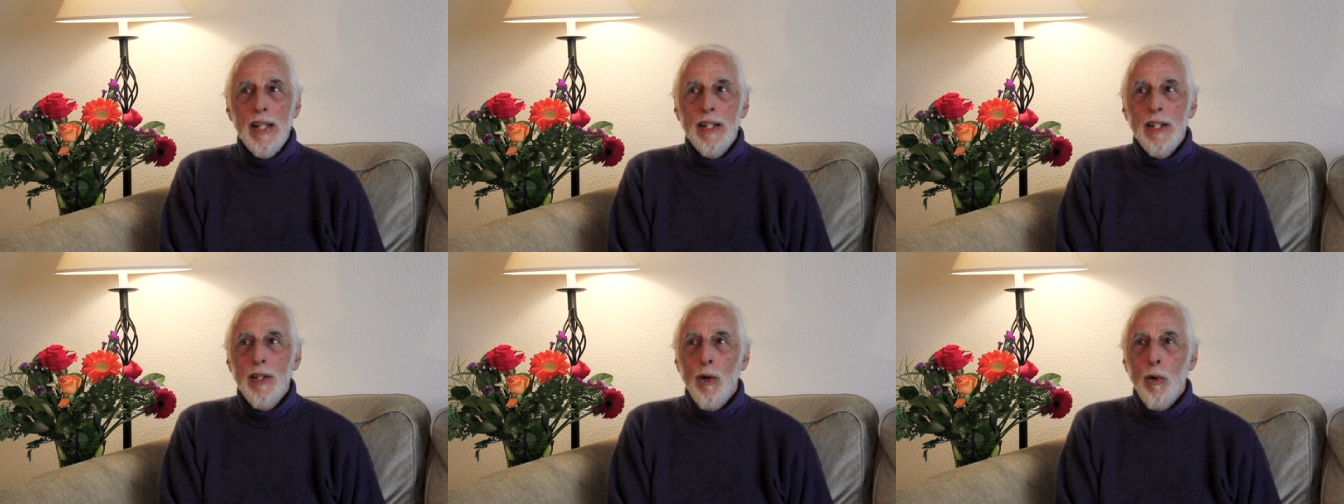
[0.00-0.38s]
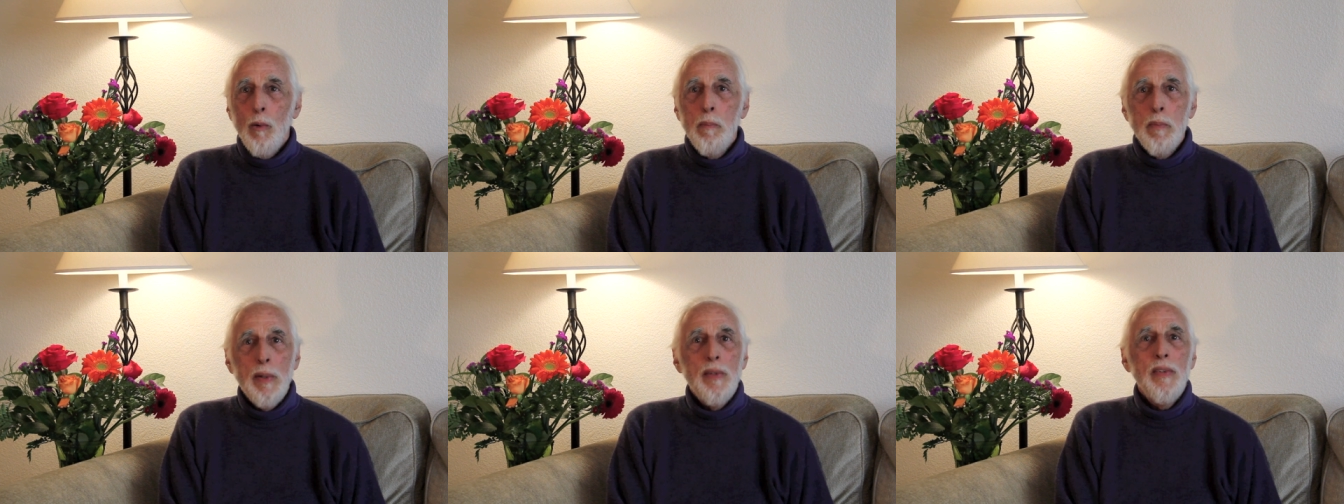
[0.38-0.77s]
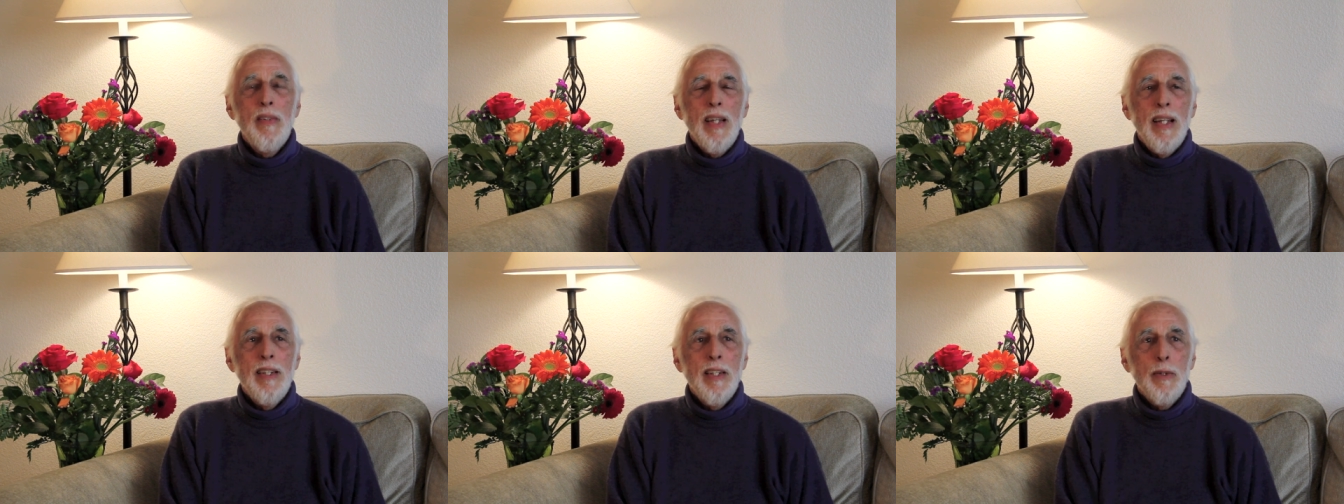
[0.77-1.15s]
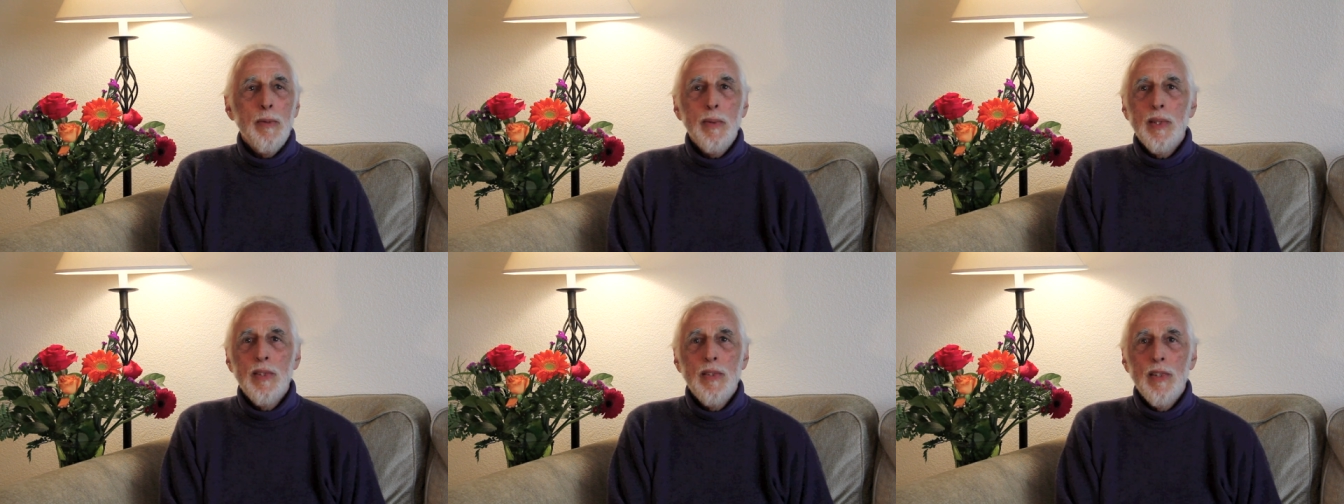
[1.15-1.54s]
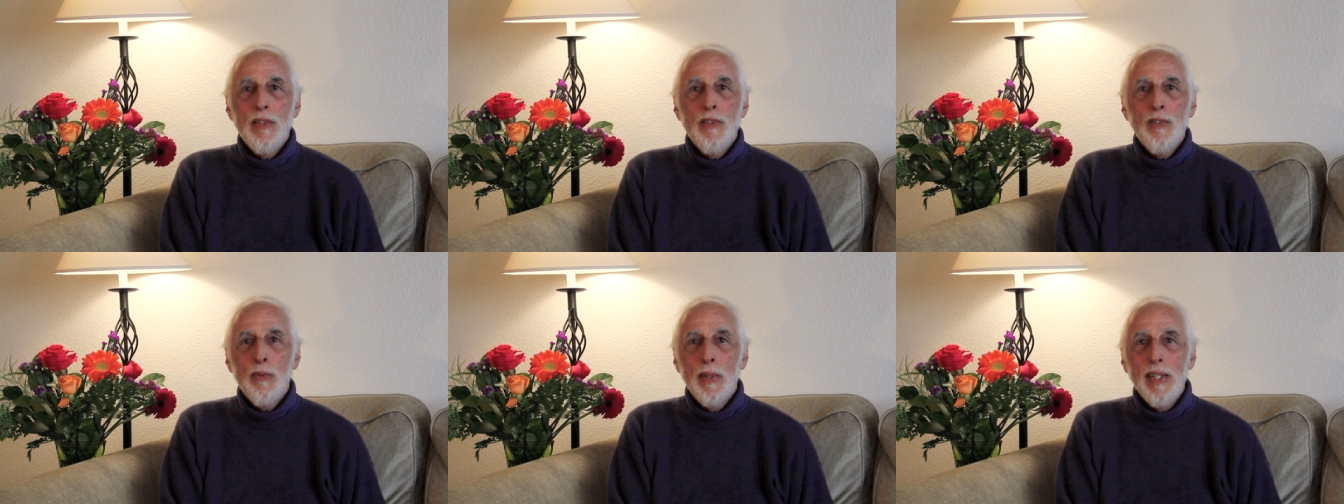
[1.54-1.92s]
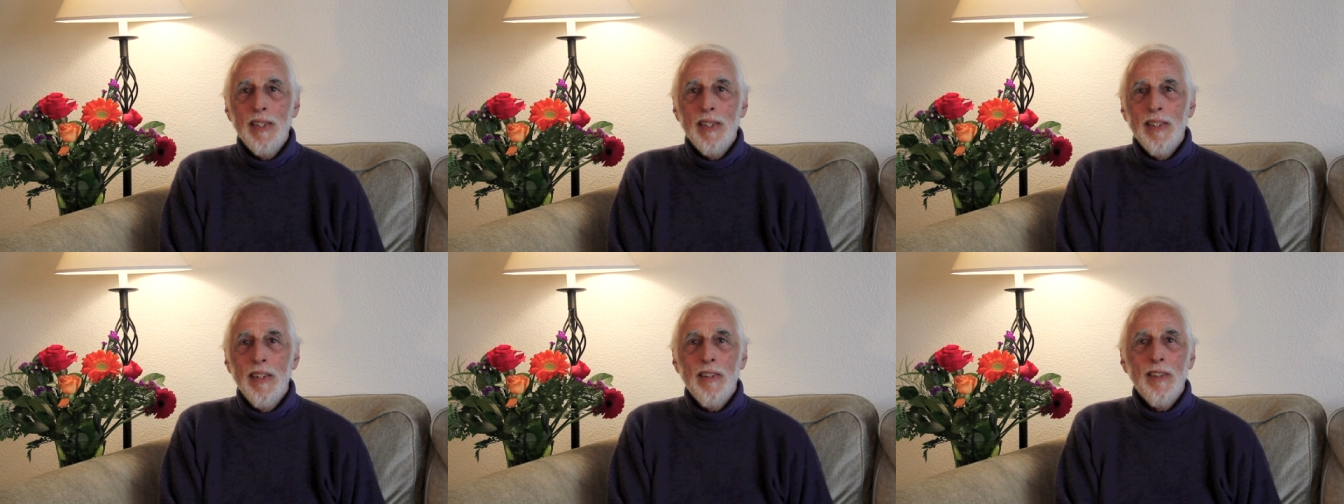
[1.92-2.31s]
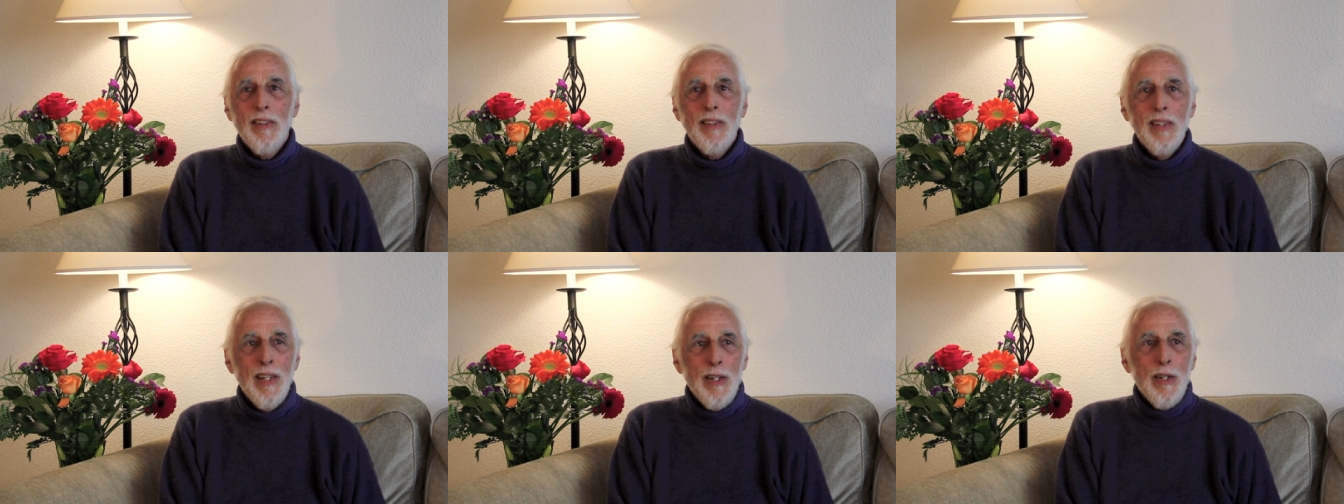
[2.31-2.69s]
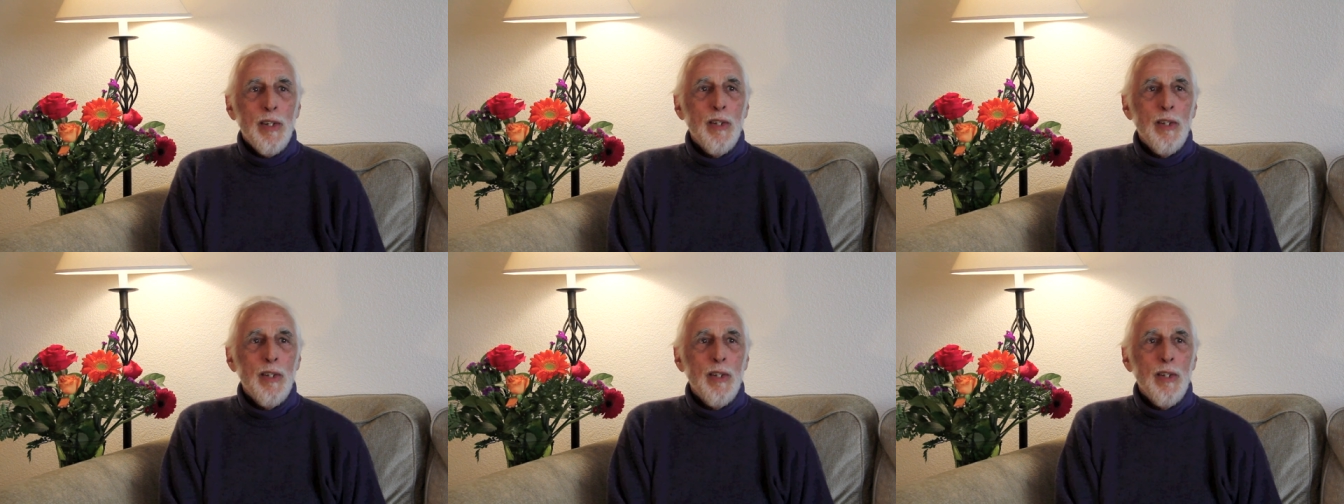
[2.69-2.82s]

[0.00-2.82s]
and it opened, and there was this sweet little